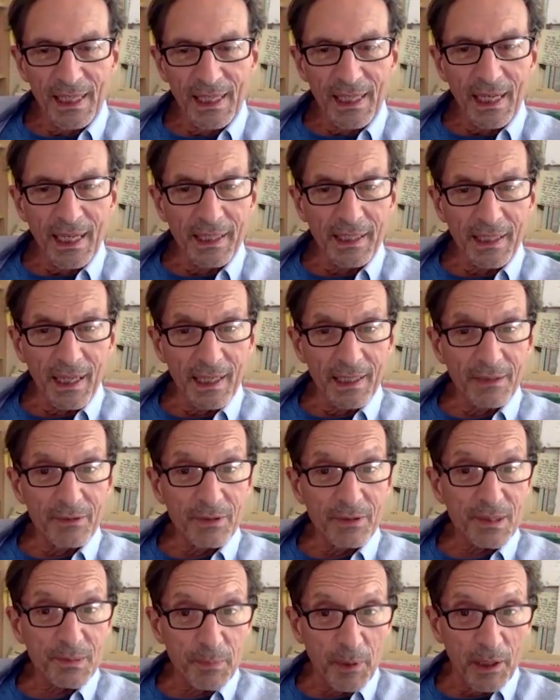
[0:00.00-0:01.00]
And I
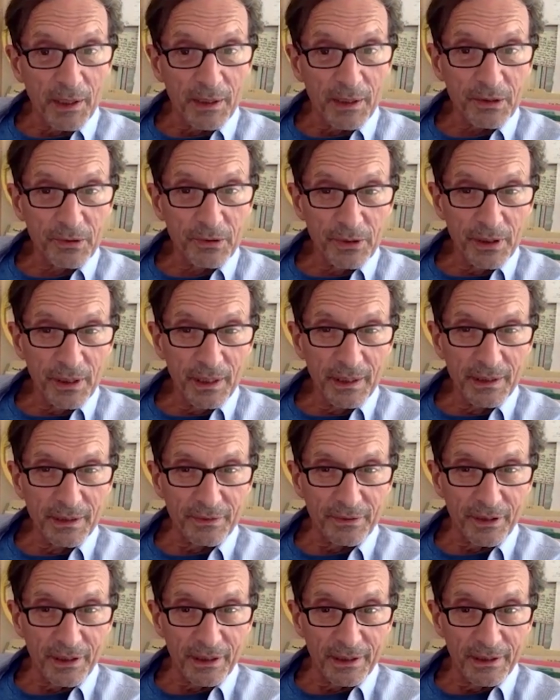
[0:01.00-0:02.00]
respond
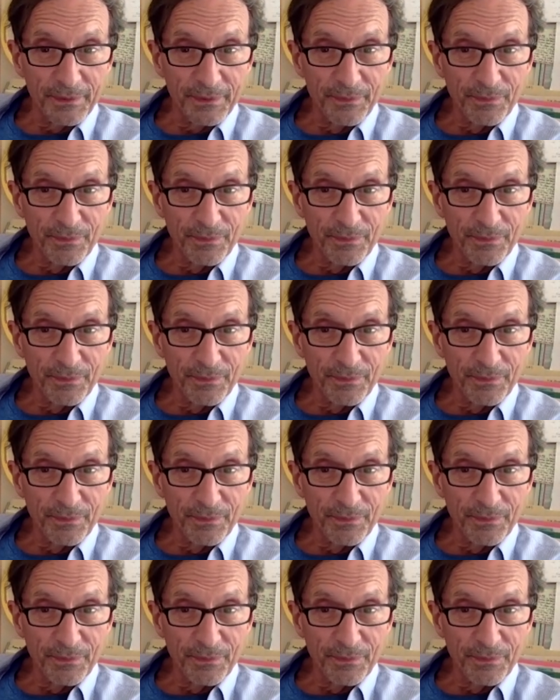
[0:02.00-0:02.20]
creatively.